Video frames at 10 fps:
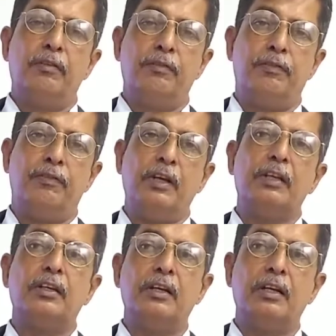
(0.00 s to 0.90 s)
the
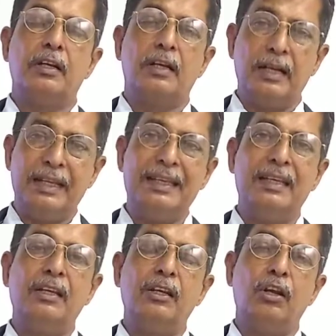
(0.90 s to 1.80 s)
bushes or the gears
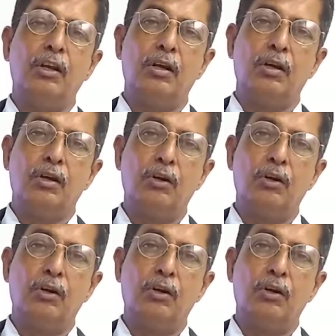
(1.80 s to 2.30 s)
or the